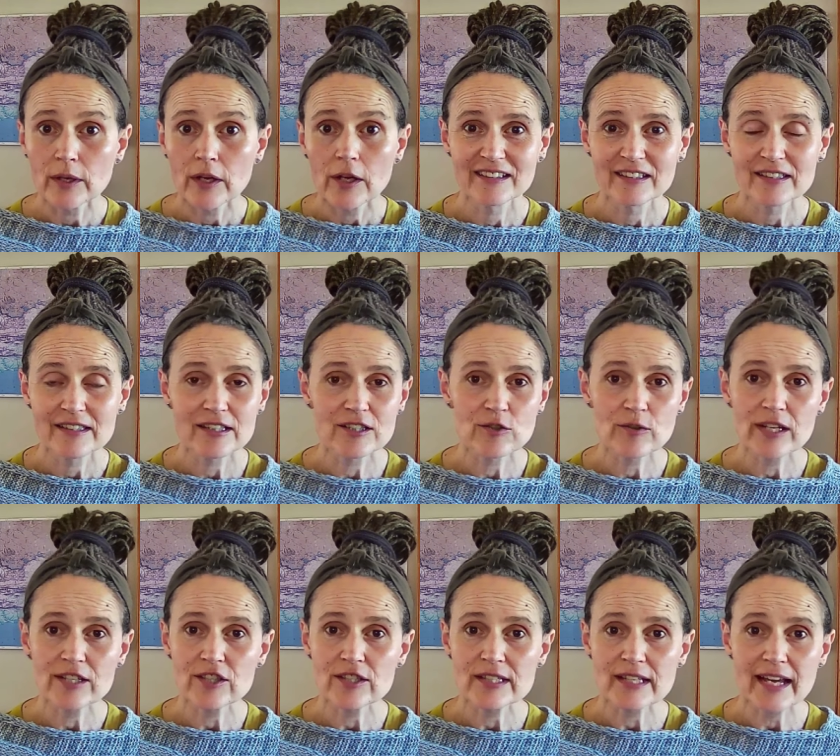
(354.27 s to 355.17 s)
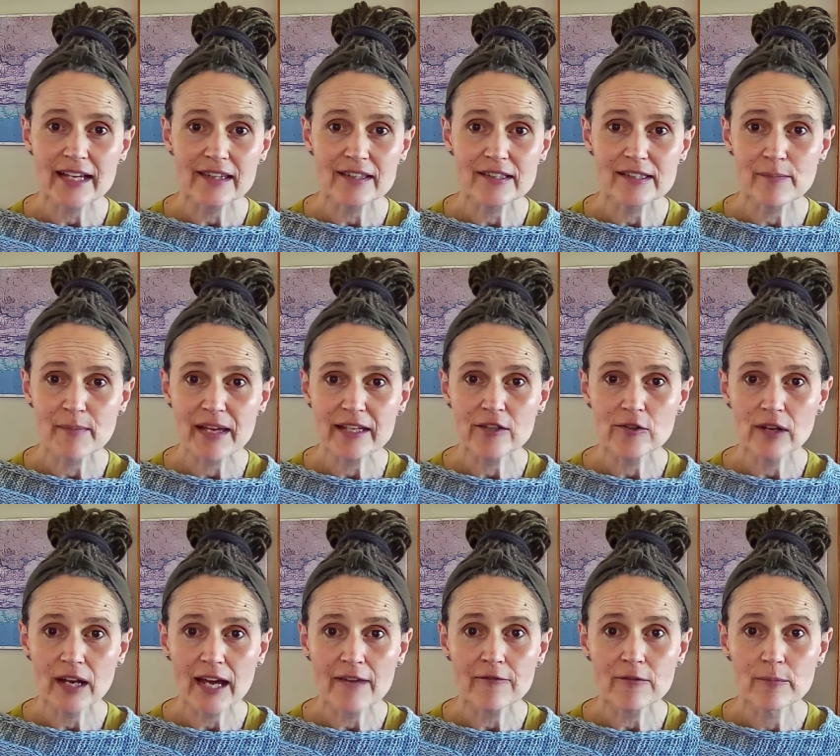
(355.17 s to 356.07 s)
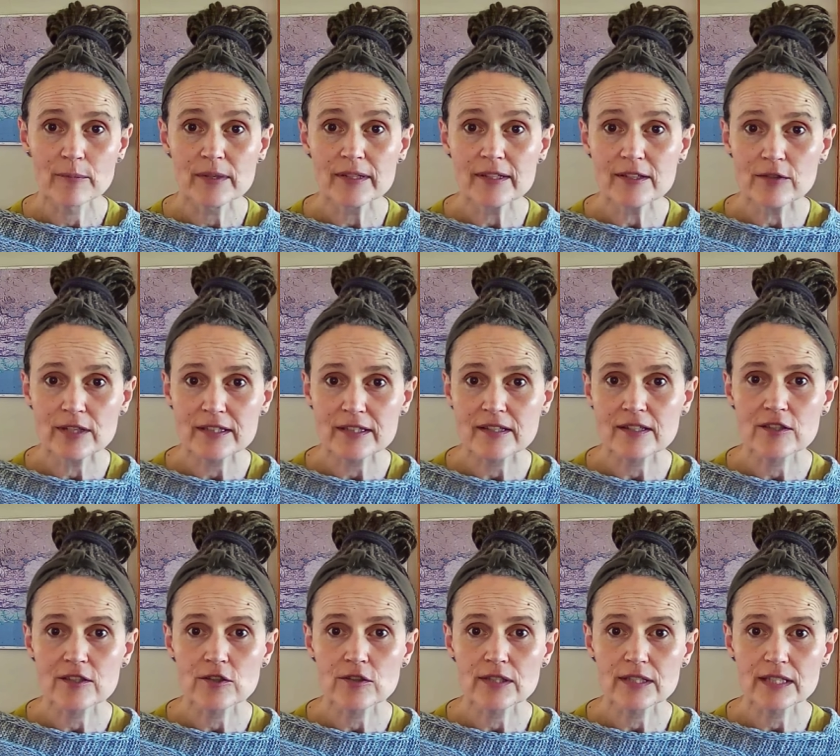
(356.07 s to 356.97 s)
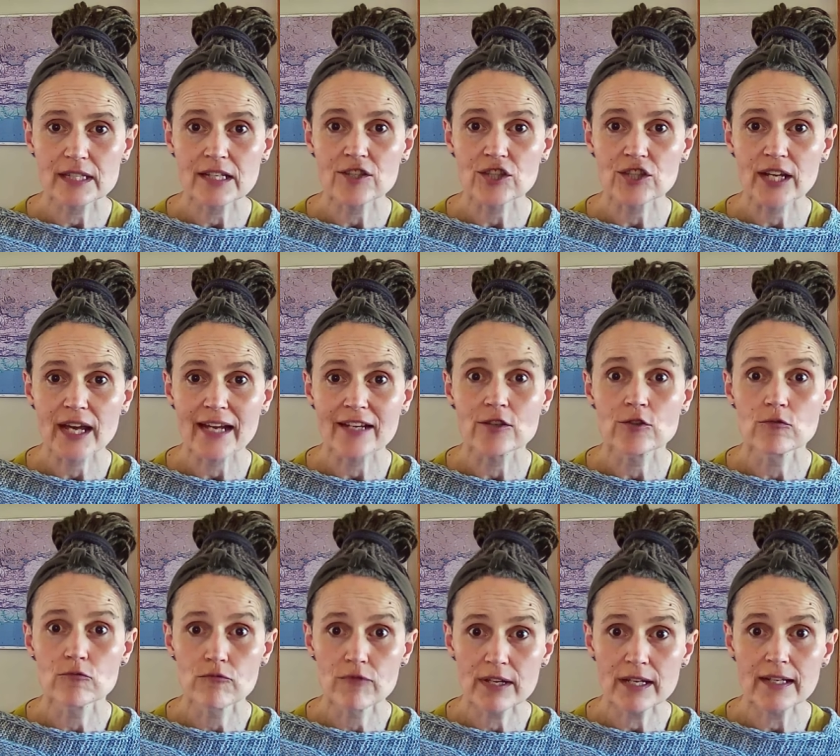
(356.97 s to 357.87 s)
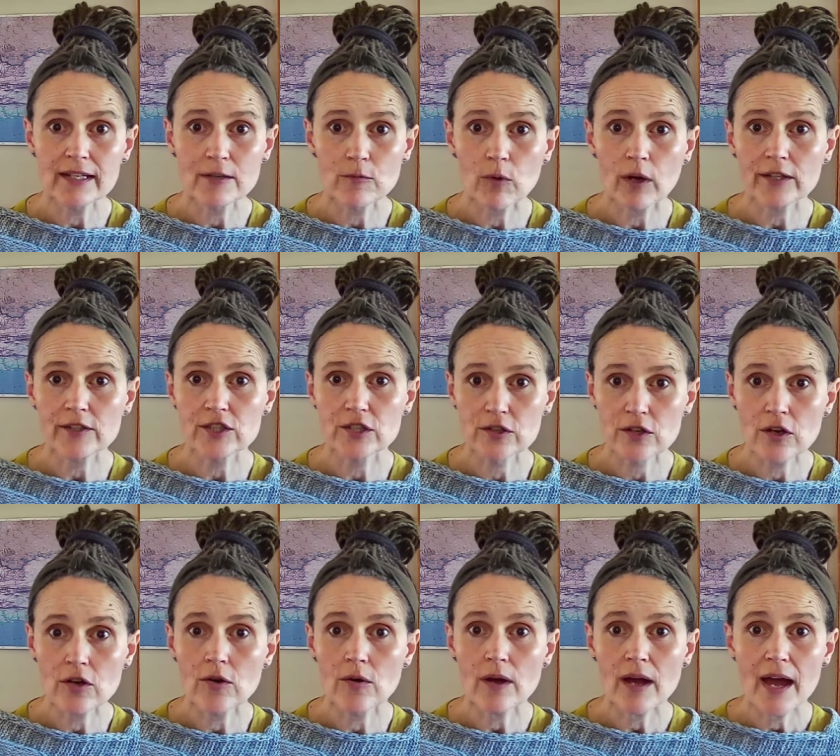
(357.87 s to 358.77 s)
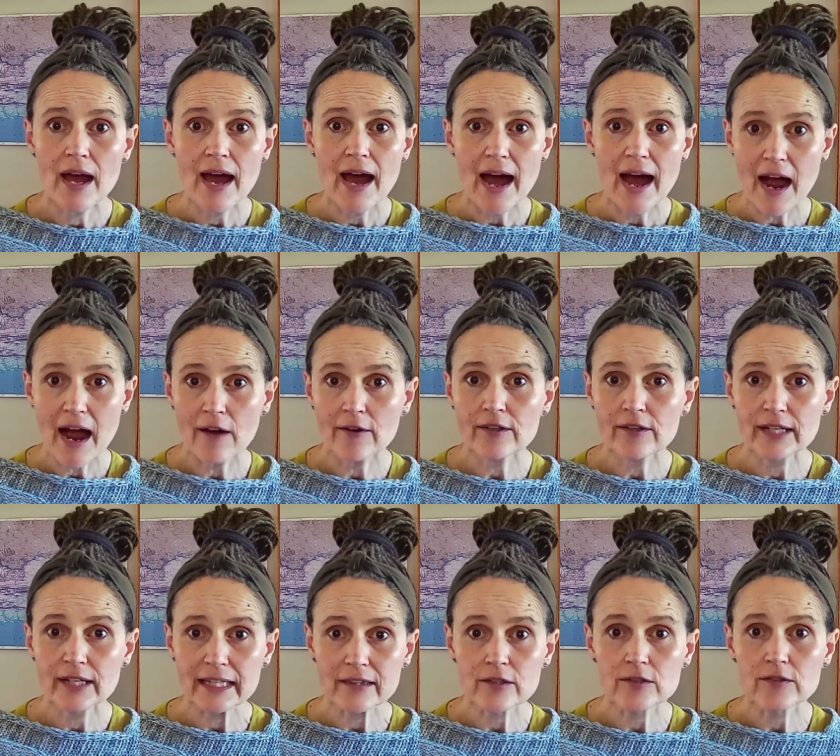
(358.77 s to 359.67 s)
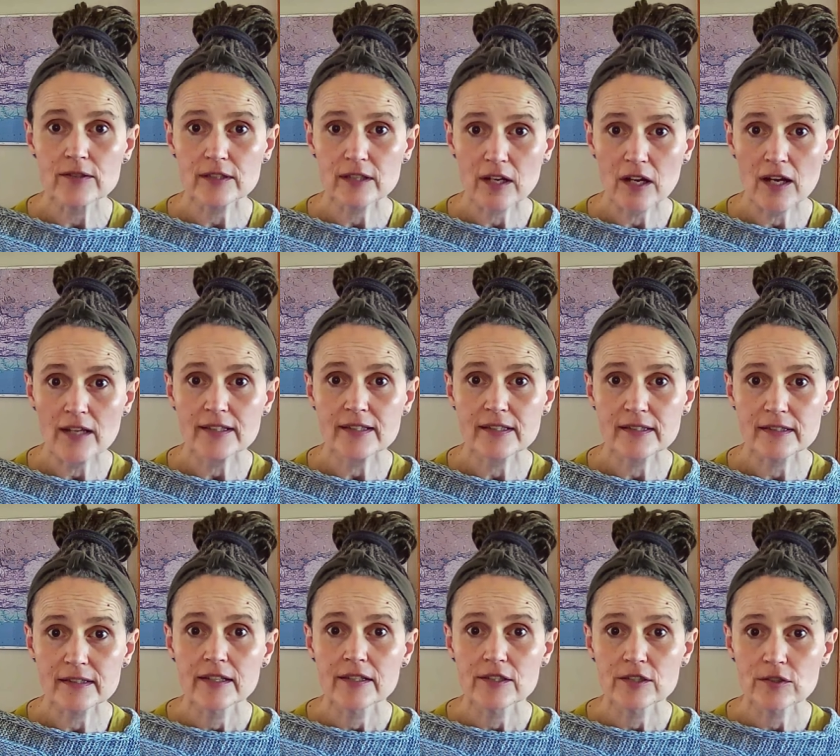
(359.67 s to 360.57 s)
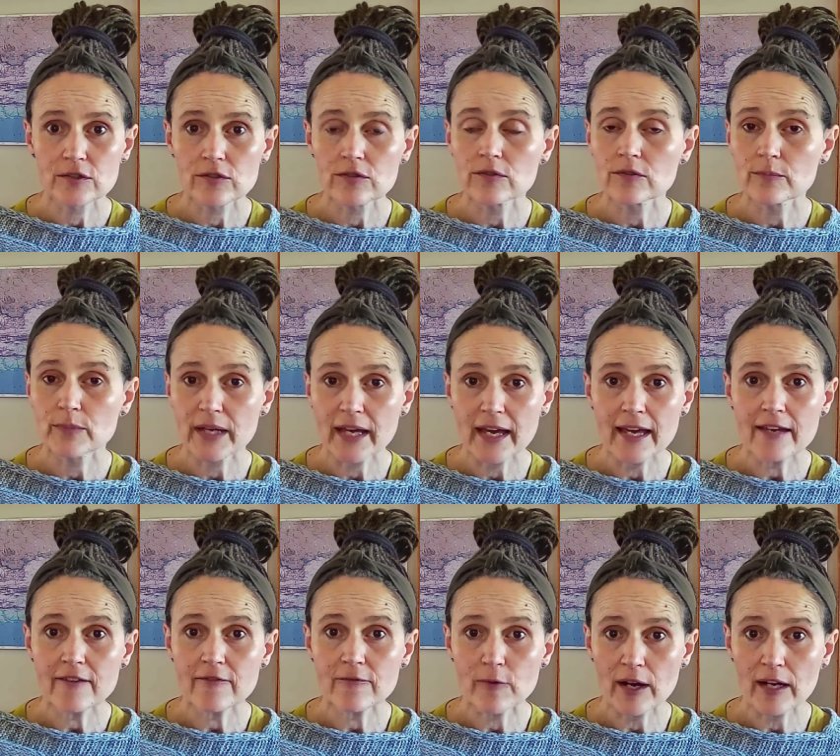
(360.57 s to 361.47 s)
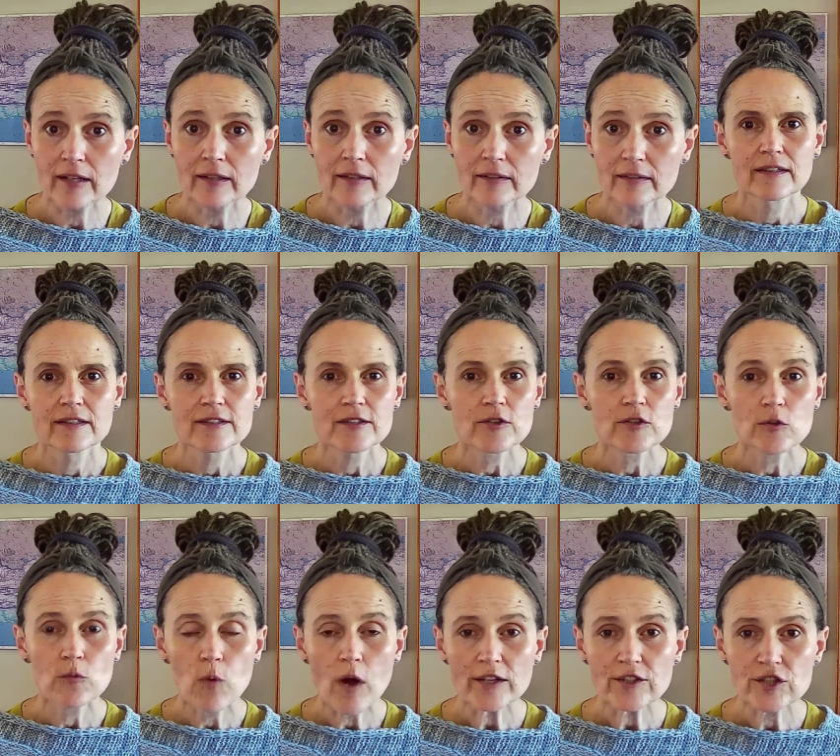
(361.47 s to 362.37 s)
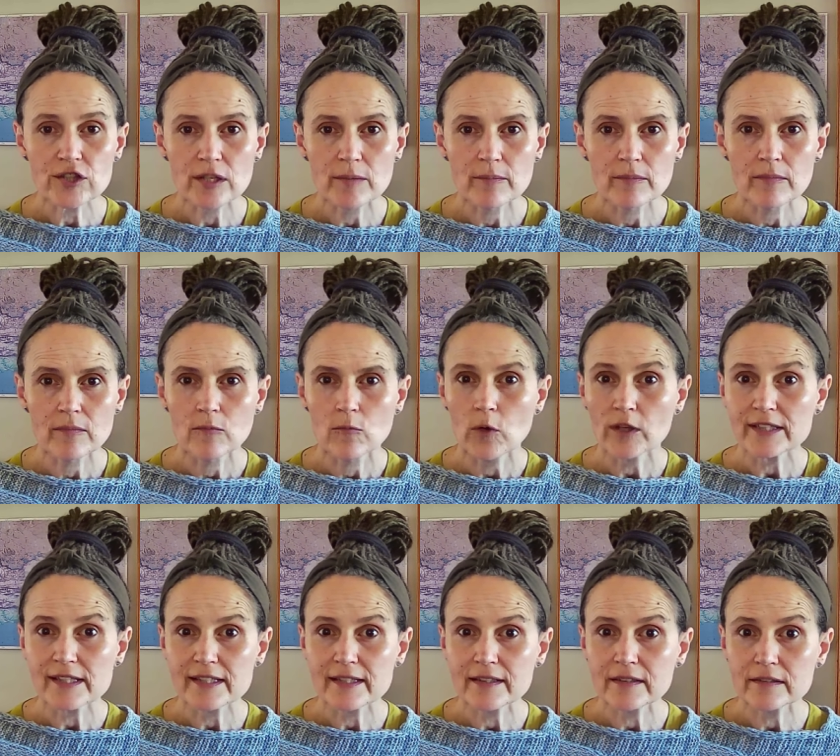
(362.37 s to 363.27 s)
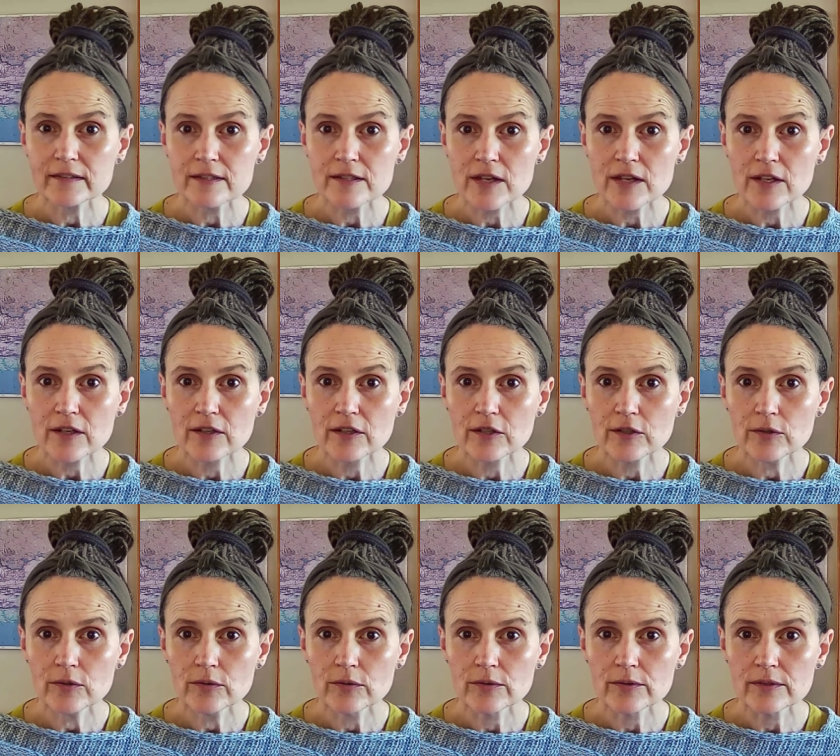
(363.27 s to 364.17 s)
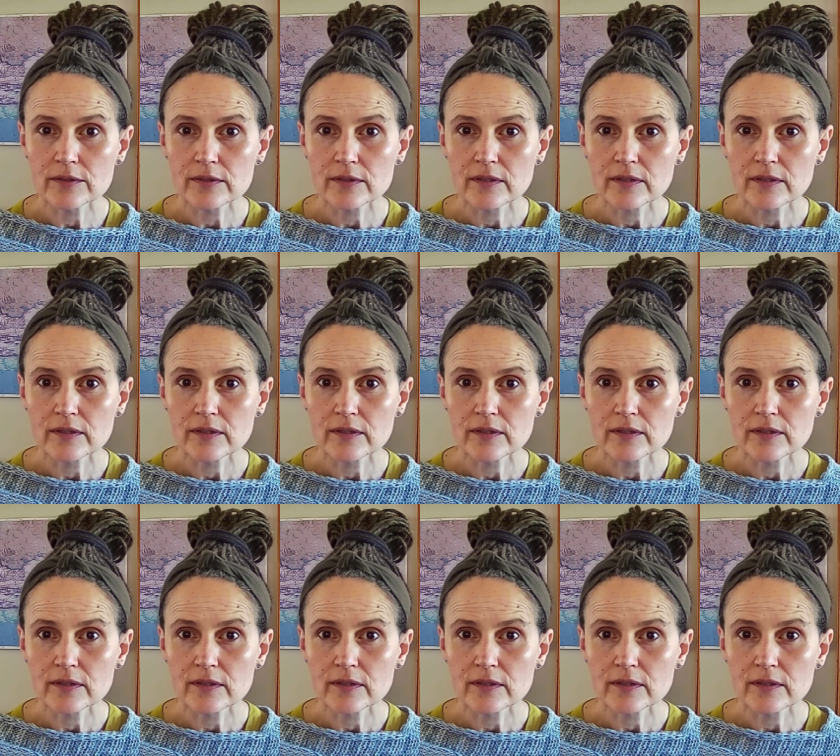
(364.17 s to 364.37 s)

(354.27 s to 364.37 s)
Situations like this make your life a misery as a student teacher, and you really want to know how to get those classes to behave well. So you watch them. What skills are they going to use?